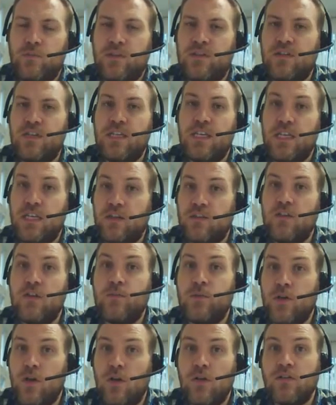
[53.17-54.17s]
particular
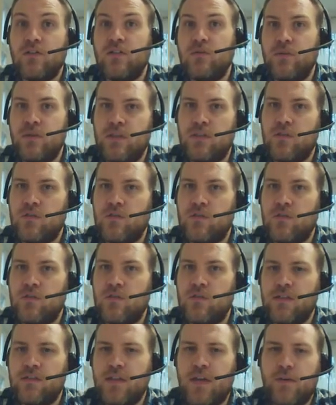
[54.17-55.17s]
terminology within the
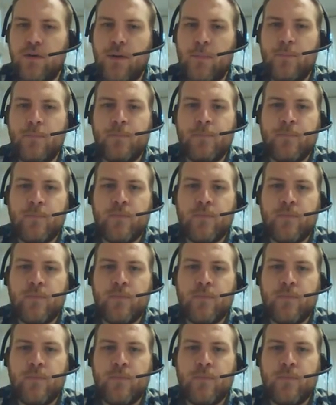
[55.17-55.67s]
subject area.